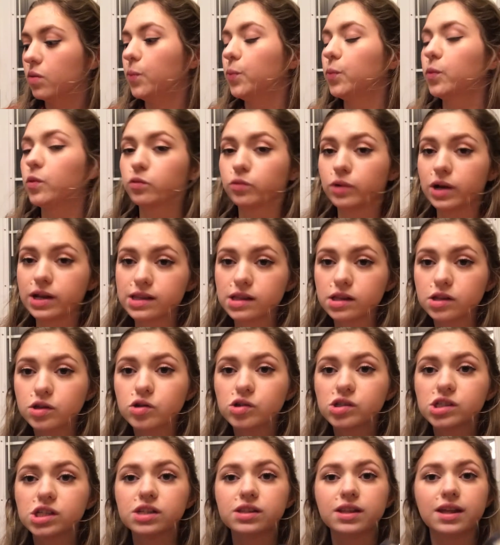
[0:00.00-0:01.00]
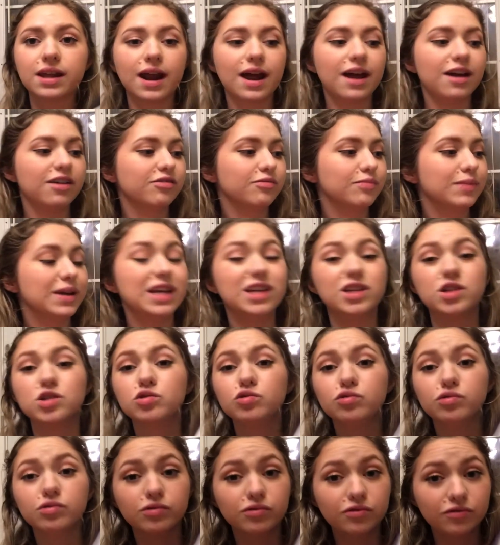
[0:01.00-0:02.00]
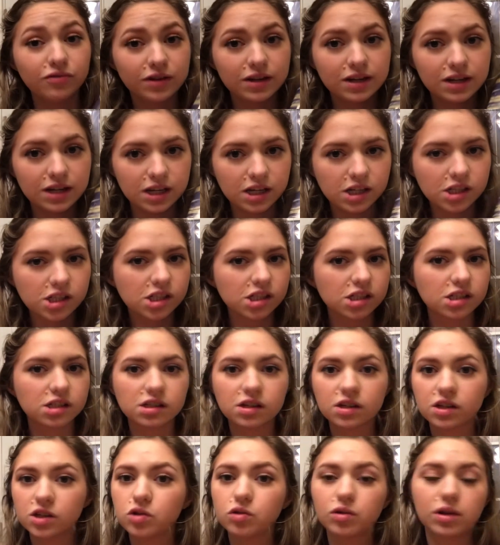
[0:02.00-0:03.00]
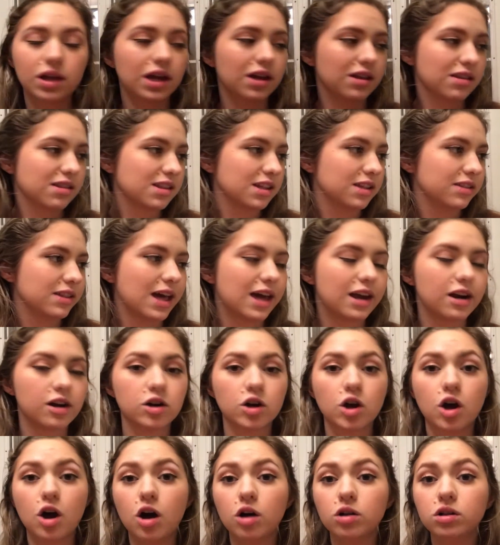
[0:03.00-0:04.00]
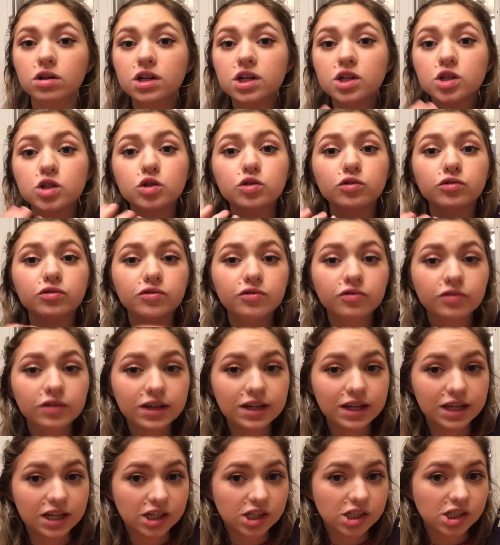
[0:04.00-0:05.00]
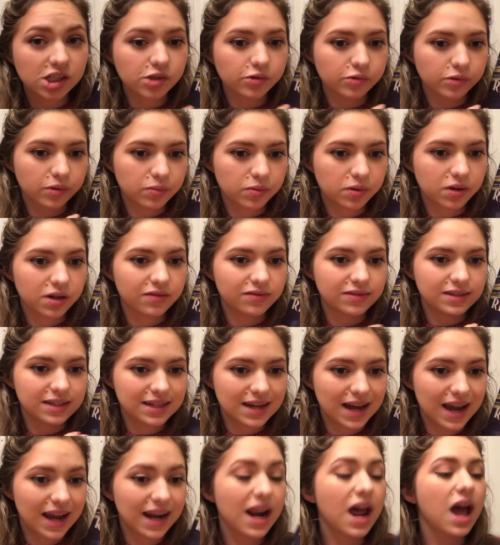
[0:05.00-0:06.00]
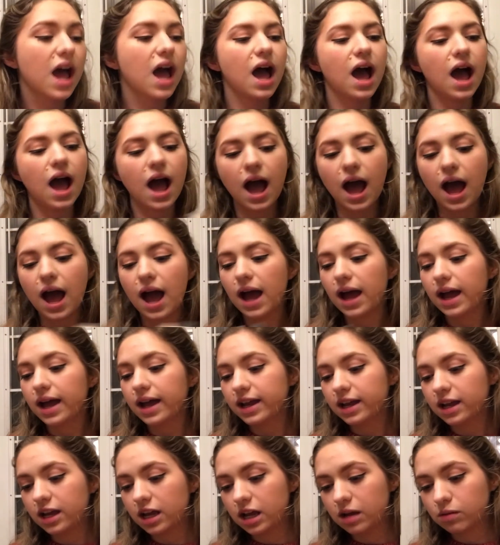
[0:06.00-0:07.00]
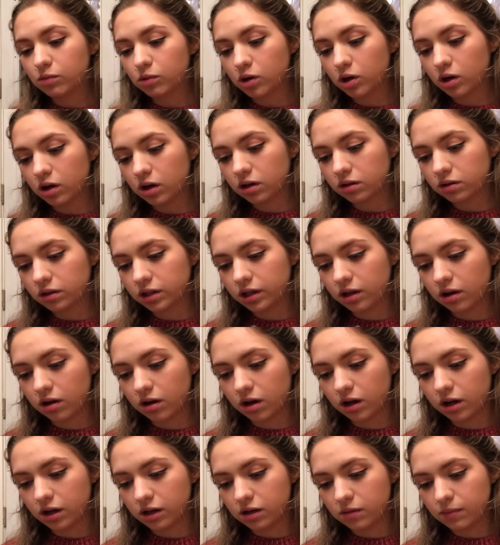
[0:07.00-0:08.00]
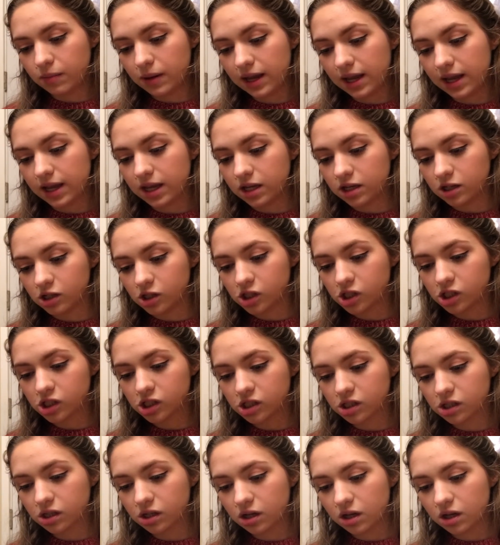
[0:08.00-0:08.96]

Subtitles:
resolution that I've made to finish, you can't see that at all, to finish Reprieve tonight. I am currently on page